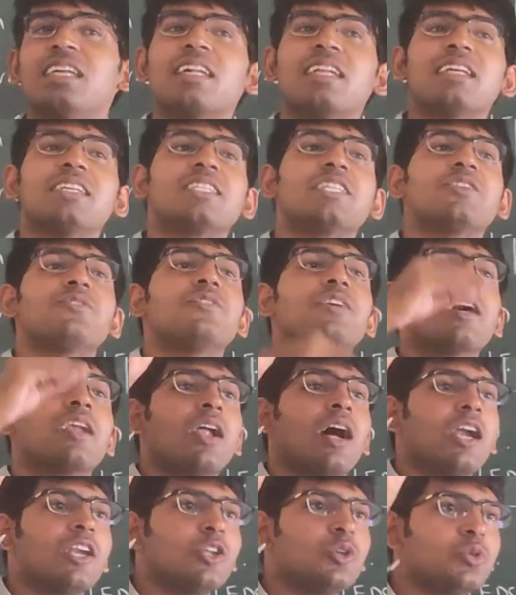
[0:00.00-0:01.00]
generation, we are
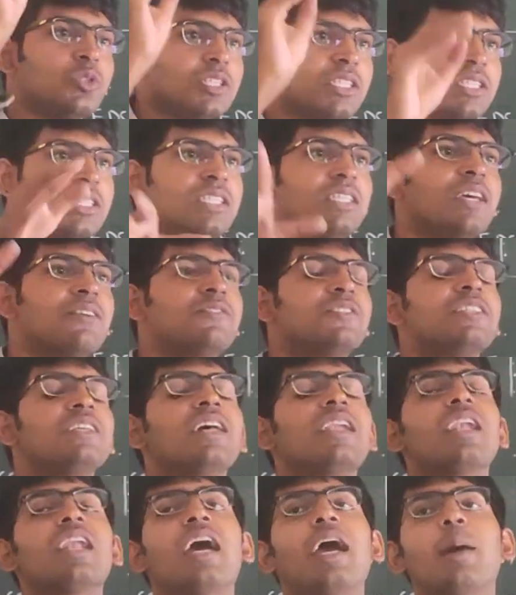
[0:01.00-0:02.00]
not using
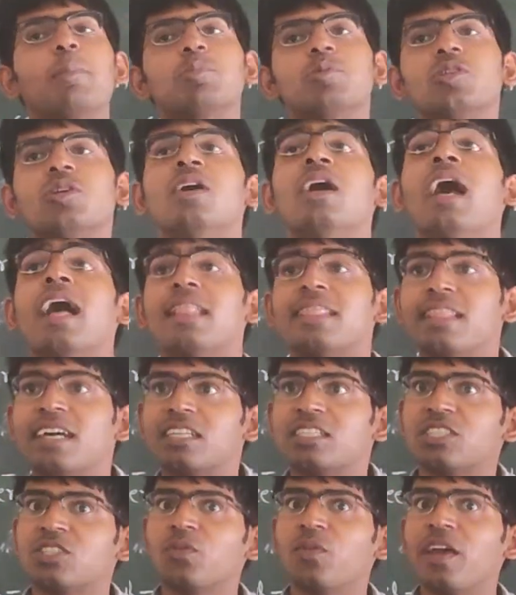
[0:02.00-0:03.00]
CFCL lamps.
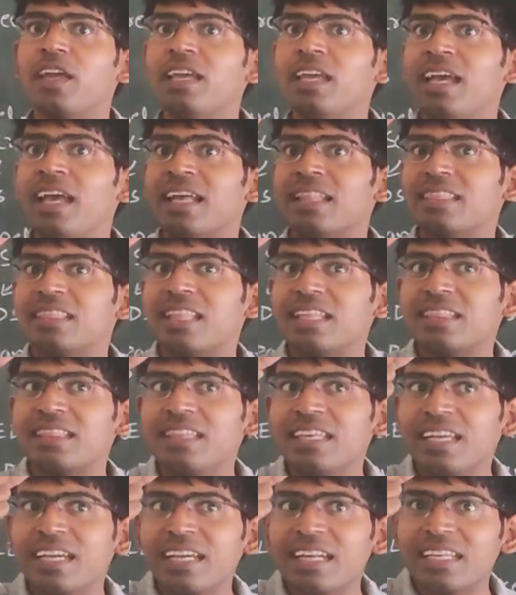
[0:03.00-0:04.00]
That's why the
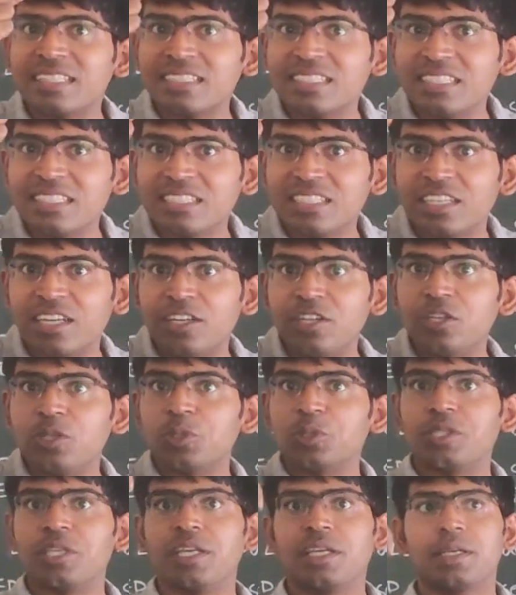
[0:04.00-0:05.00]
thickness is
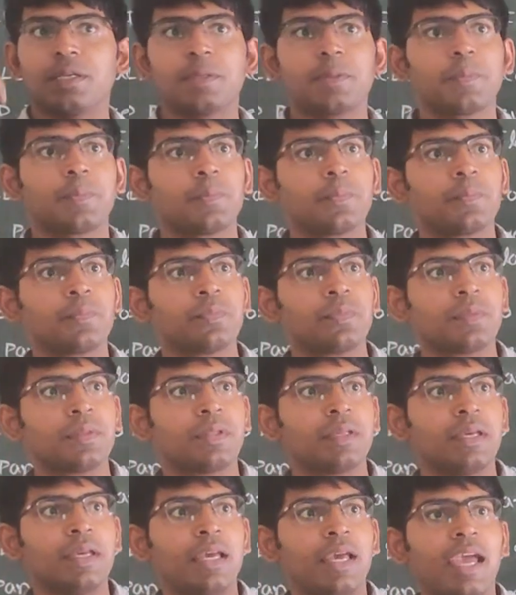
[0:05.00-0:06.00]
reducing
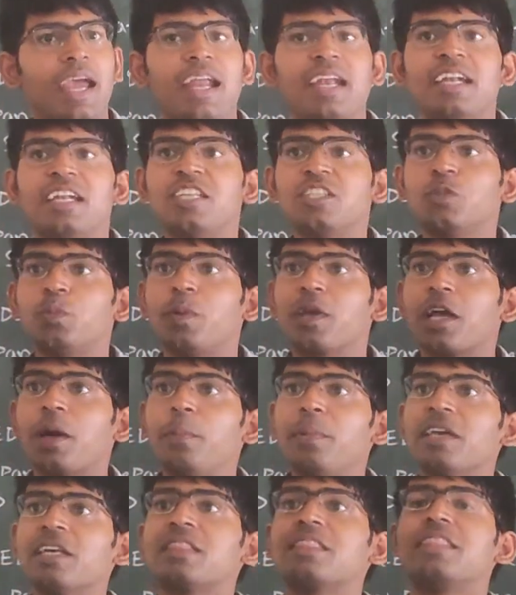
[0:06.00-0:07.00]
and it is
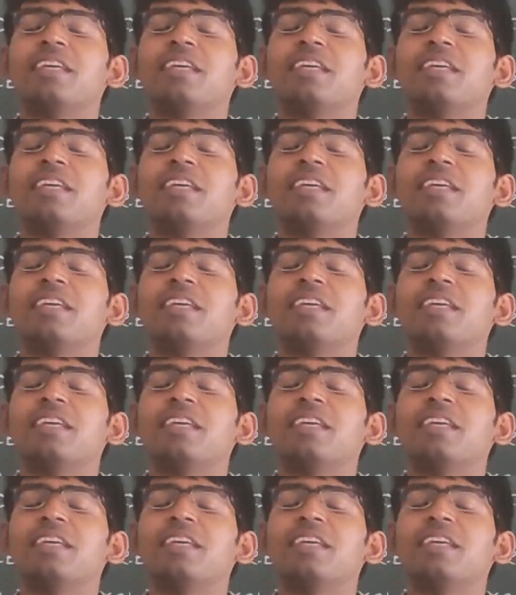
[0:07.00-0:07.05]
becoming